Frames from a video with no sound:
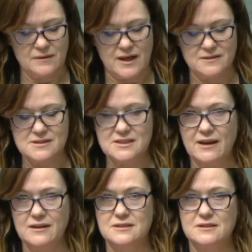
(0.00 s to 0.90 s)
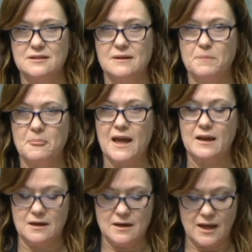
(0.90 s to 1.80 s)
our state, and
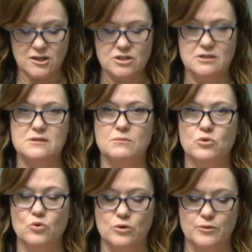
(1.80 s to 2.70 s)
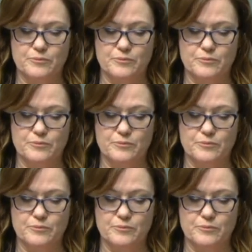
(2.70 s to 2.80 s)
in nations abroad.